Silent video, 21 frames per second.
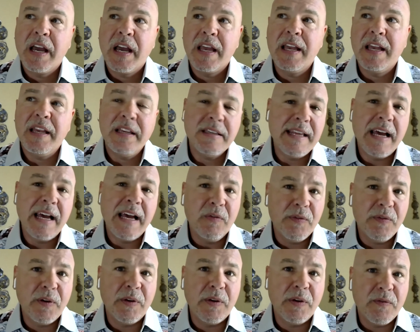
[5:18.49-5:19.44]
He's
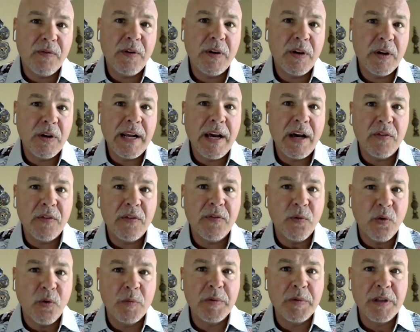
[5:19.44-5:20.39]
now fil- figured out a
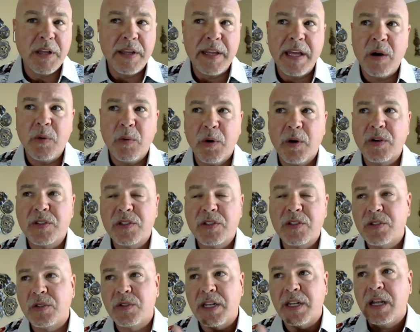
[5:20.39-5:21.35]
formula that works.
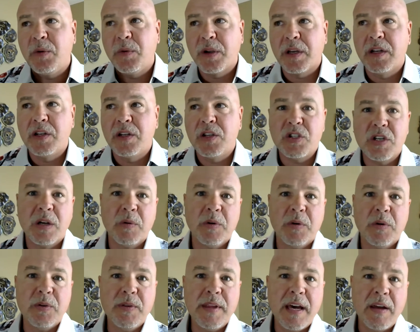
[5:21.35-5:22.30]
And so today we're going to share
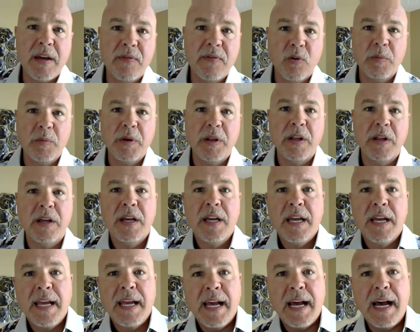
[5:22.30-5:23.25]
with you that formula
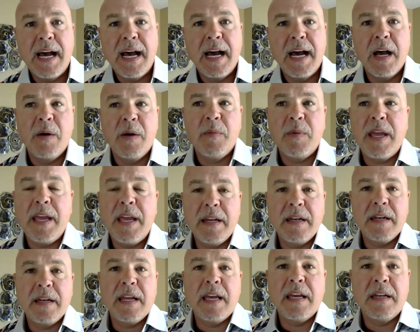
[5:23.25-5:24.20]
um,
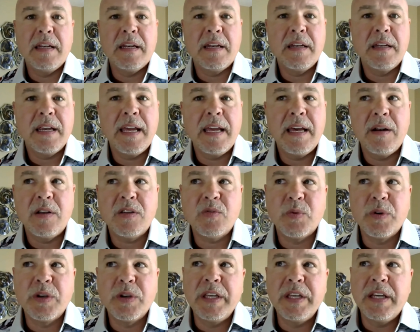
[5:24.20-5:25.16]
and, and, and
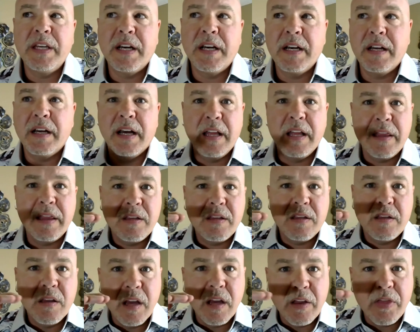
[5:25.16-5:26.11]
it's really a, a,
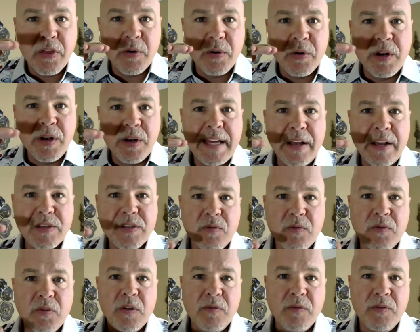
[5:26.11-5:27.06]
a
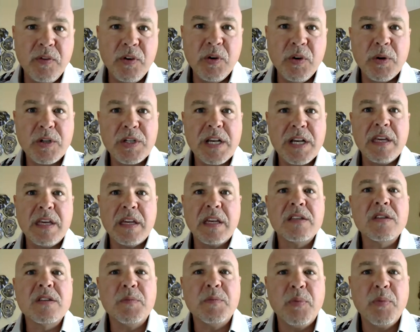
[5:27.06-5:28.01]
30,000 foot view, which I think
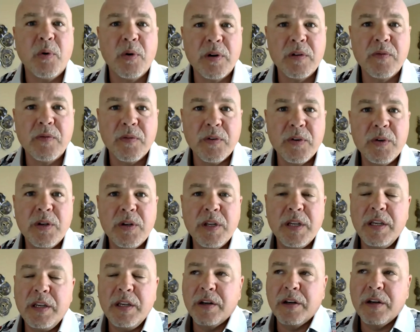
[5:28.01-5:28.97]
is important for you
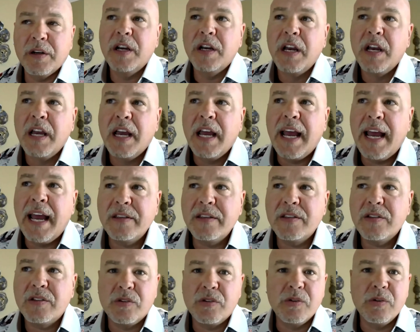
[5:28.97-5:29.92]
to hear
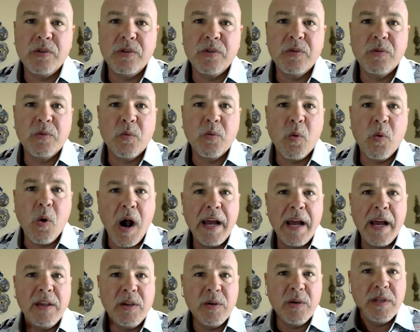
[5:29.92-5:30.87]
as to
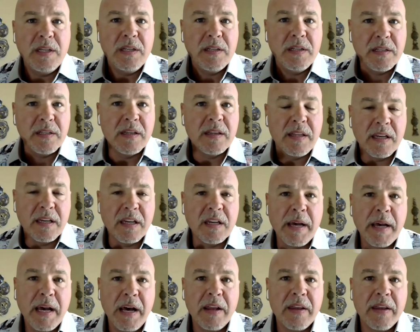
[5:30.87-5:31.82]
why you need to think
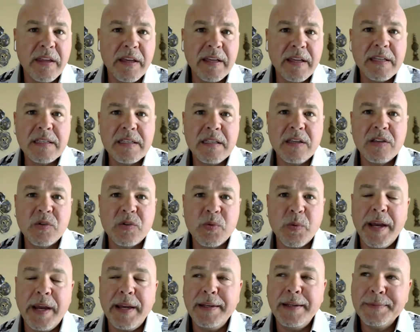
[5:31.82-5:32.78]
about things this
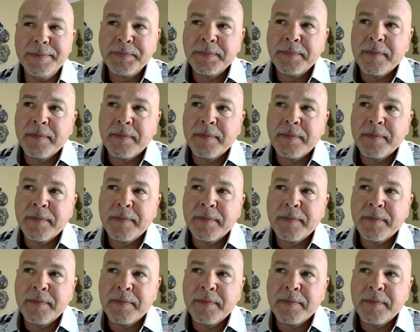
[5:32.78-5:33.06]
way.